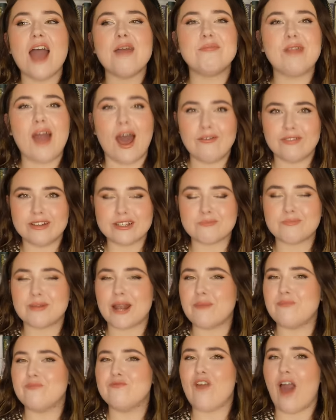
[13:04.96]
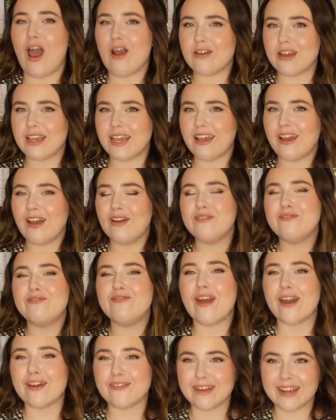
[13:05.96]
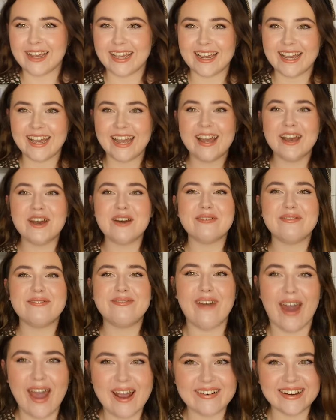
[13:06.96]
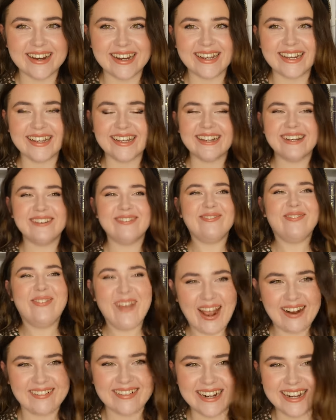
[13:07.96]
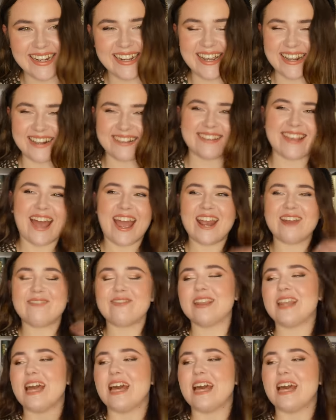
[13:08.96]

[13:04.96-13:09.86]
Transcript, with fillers: I'm nervous, but I'm very, very, very, very excited for